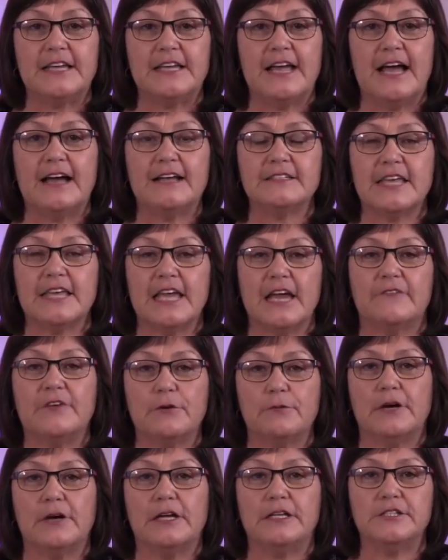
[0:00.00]
to ask
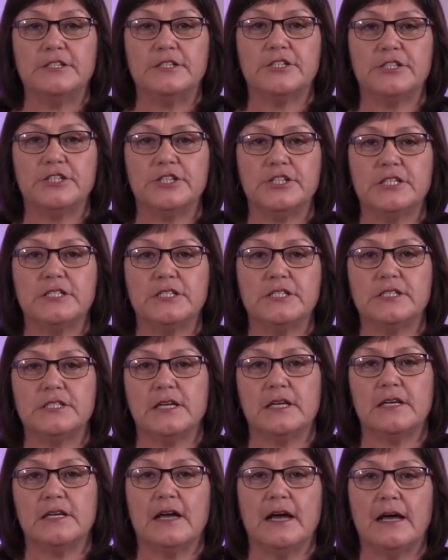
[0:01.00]
everyone to
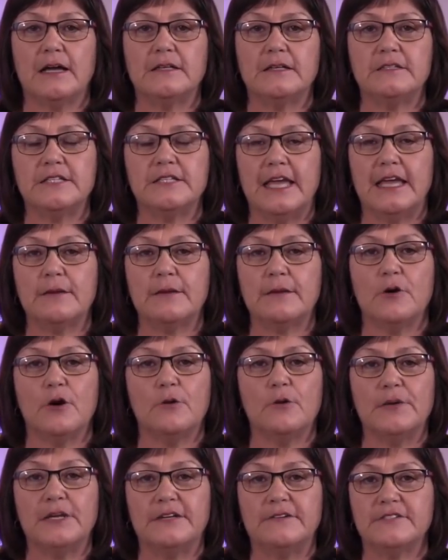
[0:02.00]
just uh, take a
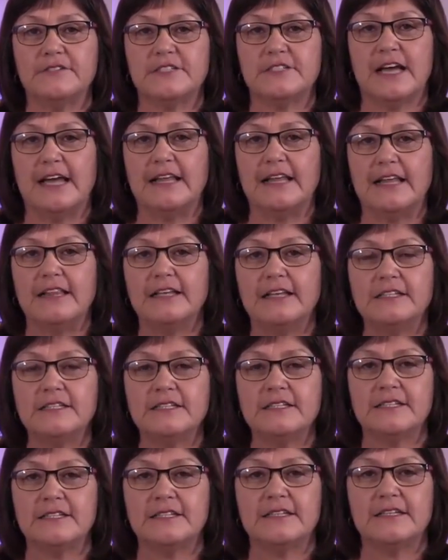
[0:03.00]
moment of
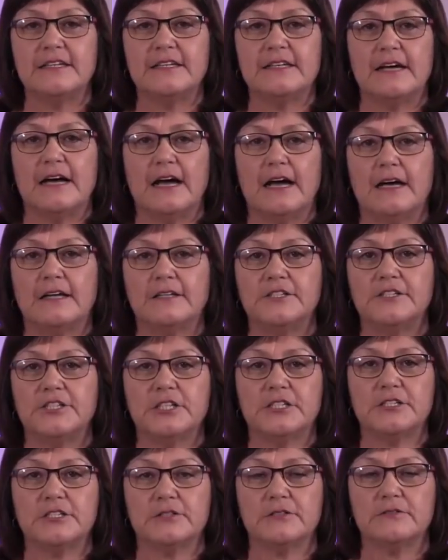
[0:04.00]
silence, uh,
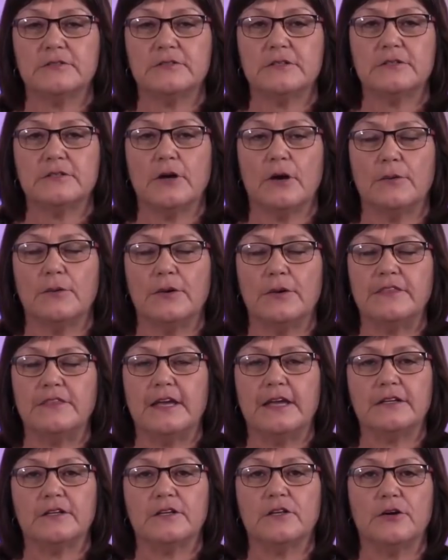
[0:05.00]
just go
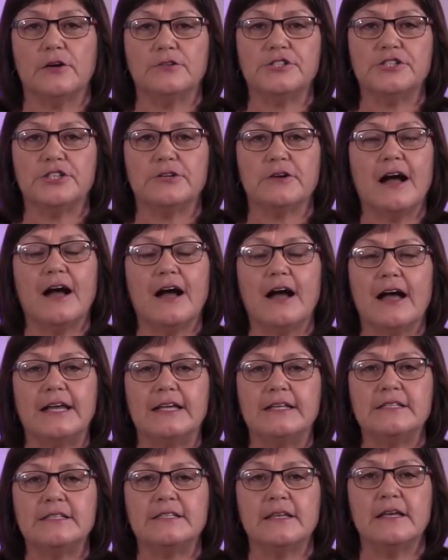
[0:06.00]
within, close your
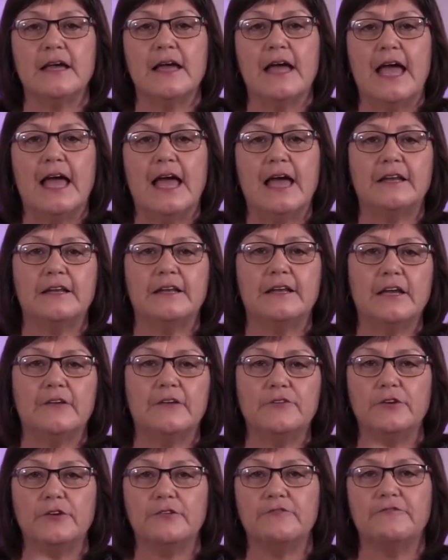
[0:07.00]
eyes. And
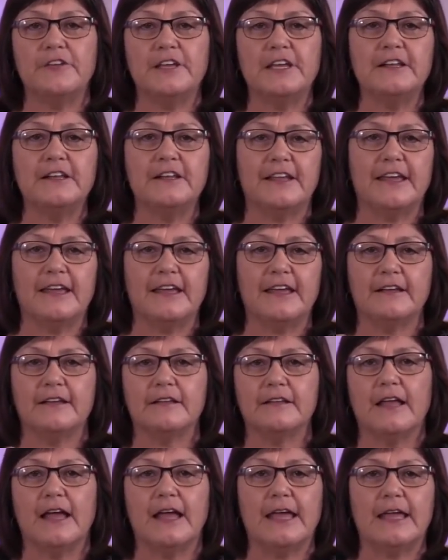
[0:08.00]
if you're
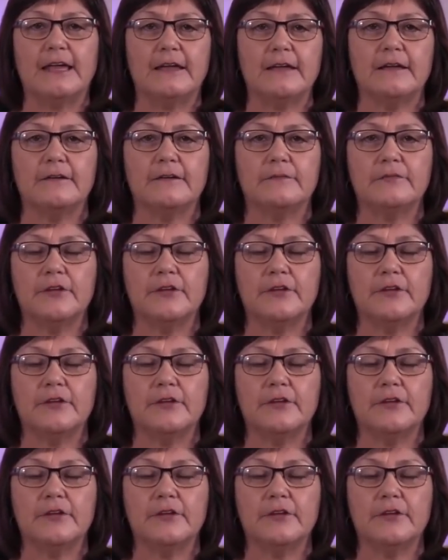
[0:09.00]
feeling like